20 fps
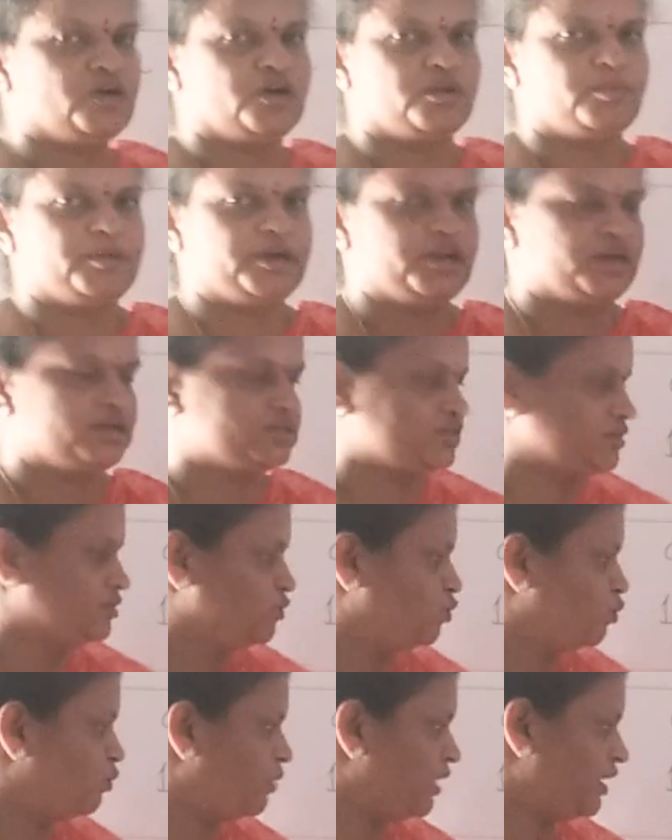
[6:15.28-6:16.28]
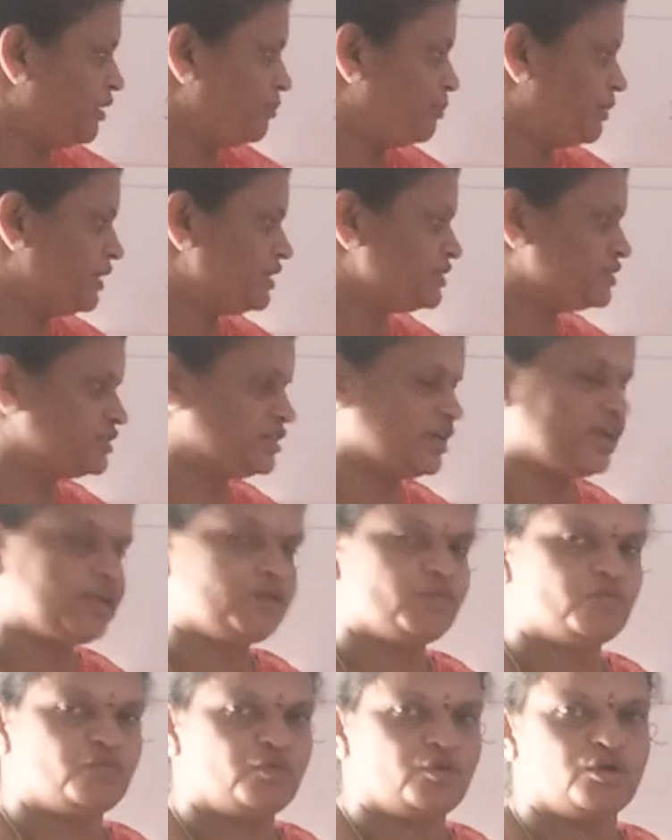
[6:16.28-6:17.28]
orbitals. 1 plus
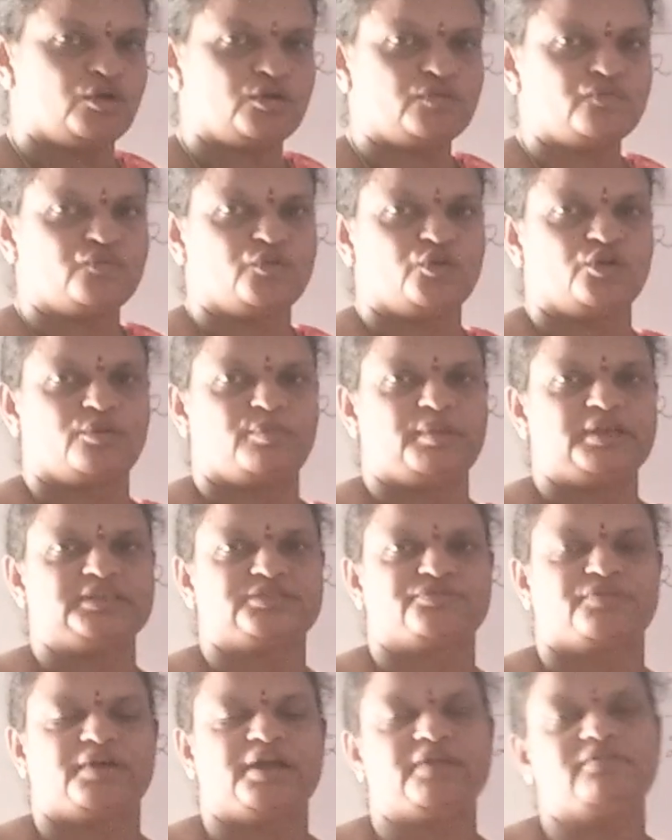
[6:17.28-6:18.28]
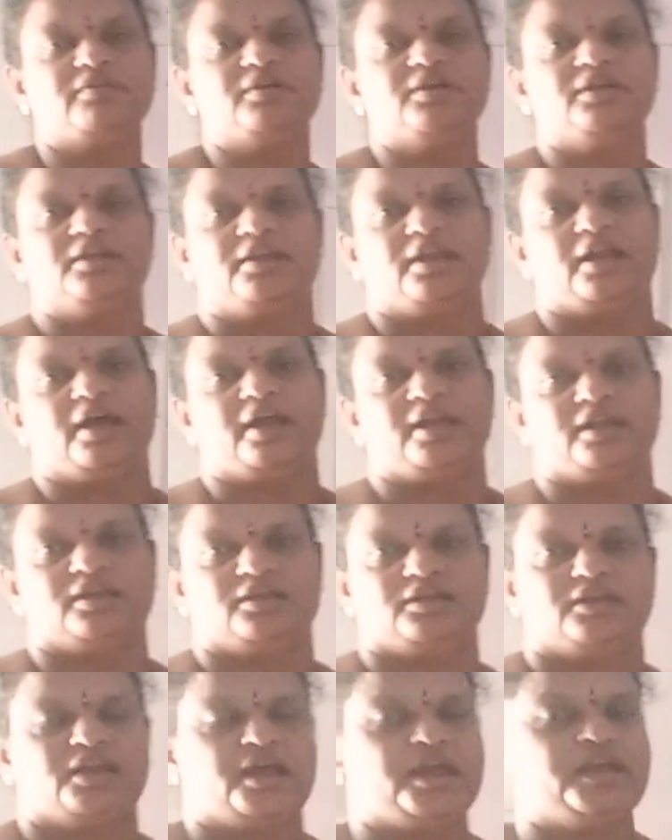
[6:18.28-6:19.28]
3, 4, 4 plus 5,
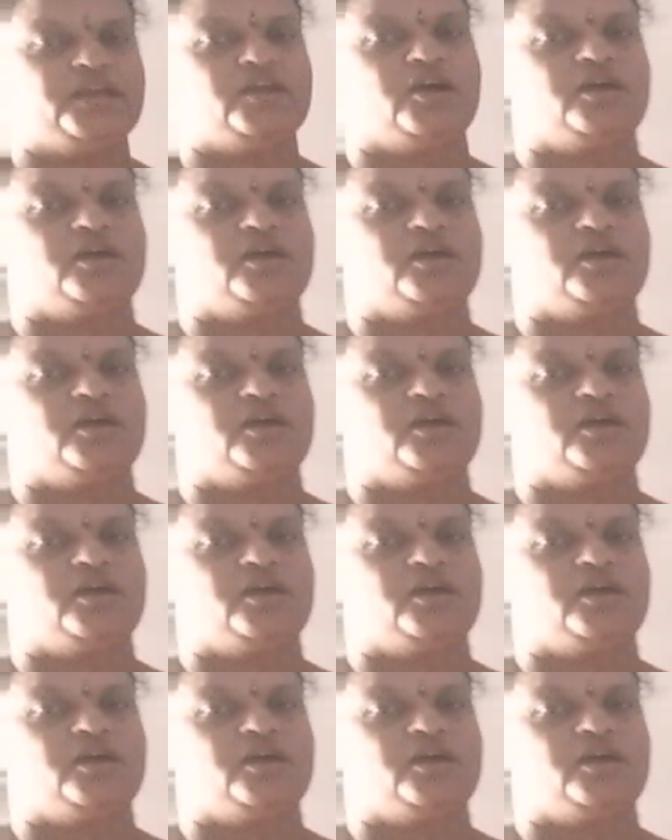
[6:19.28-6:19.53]
9. 9